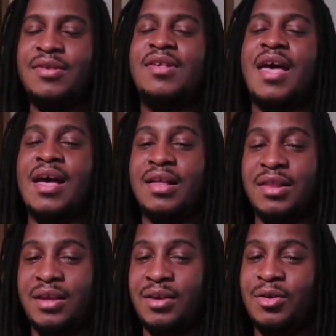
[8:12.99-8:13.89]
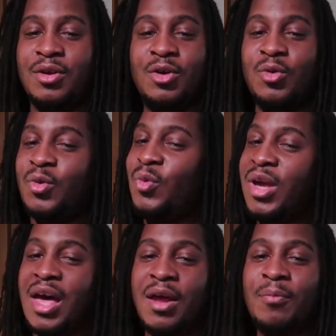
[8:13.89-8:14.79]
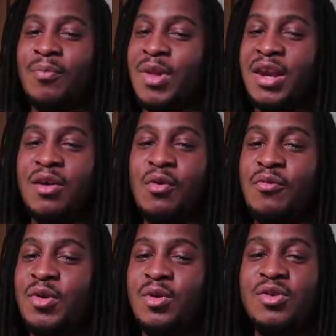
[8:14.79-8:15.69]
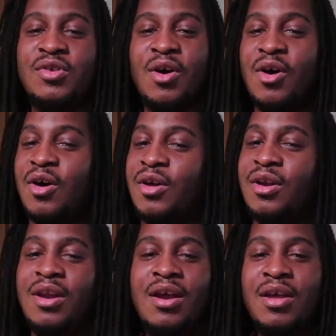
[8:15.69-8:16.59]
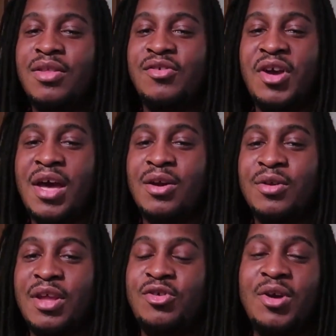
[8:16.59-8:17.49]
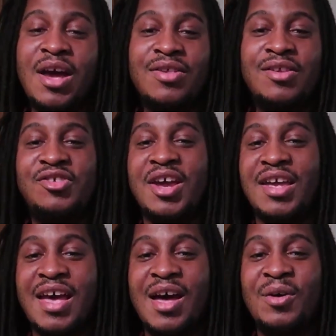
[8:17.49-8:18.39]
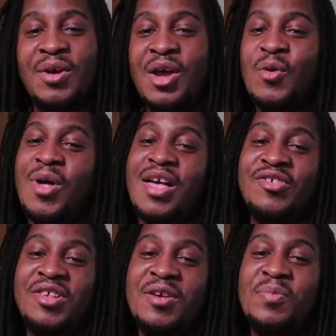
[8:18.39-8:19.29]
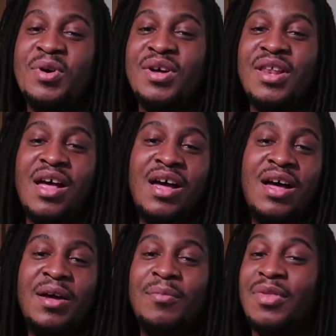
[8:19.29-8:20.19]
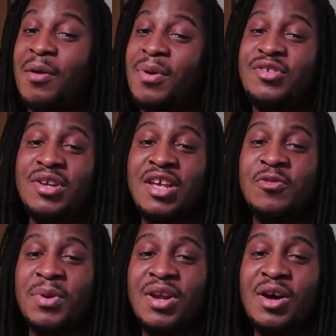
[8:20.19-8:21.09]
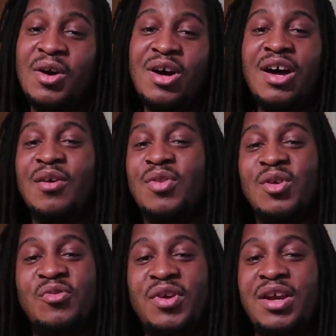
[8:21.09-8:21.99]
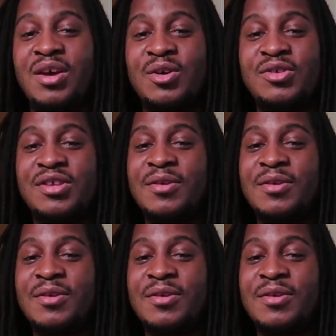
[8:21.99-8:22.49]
Exactly. You know, we got plenty of reviews on the channel that you guys can check out. We'll actually put a bunch of links below of those videos.